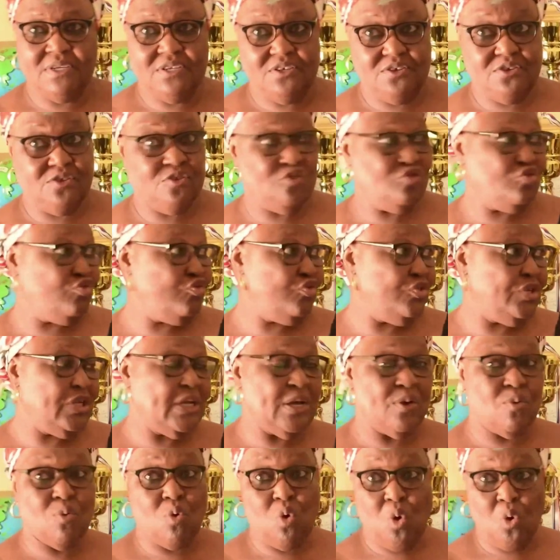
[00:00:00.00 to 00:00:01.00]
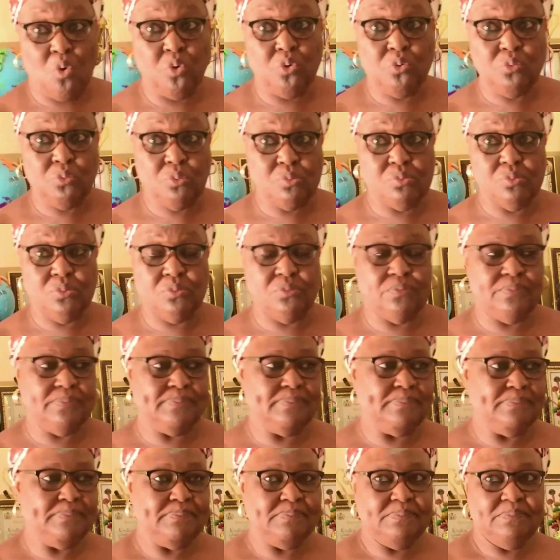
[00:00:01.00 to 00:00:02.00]
not doing their work.
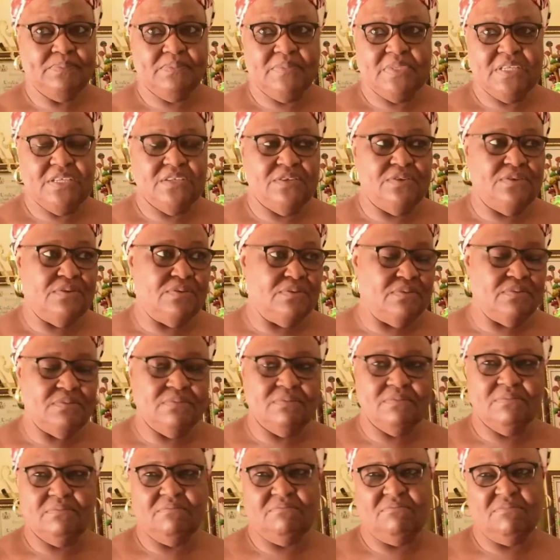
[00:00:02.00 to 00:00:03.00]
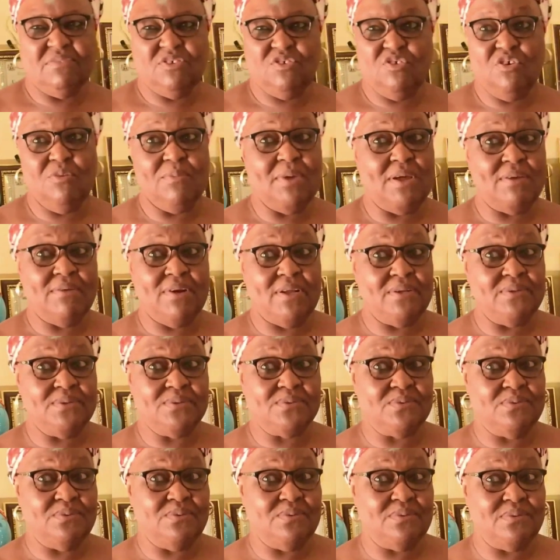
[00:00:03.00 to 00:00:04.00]
They don't come around
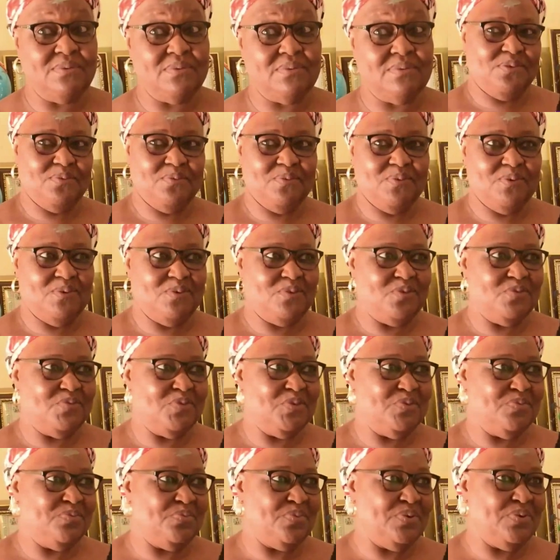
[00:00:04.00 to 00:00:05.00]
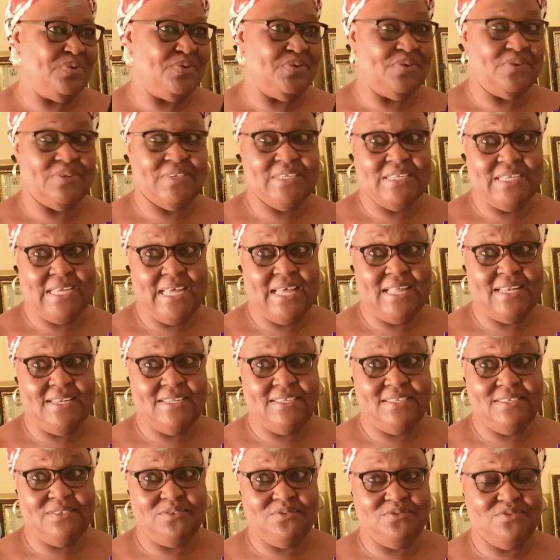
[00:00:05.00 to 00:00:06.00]
schools, supposed to be
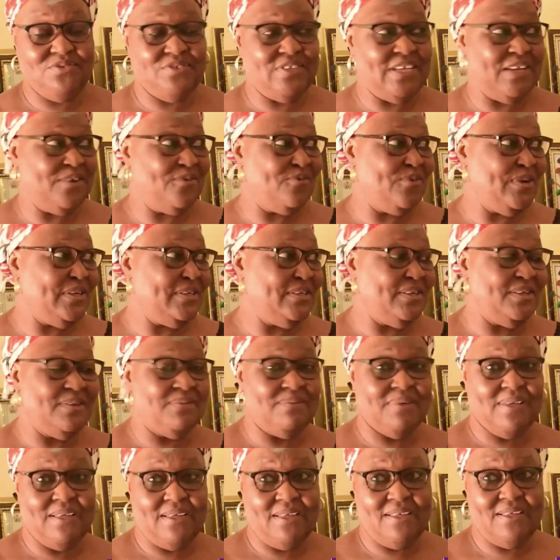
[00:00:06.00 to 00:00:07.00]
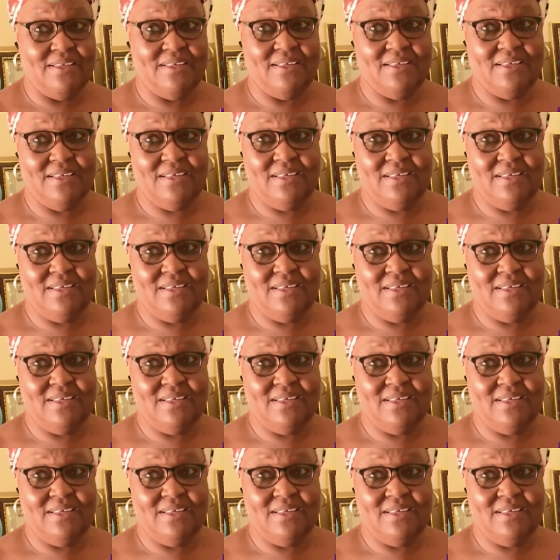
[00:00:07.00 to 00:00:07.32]
periodically to check whatever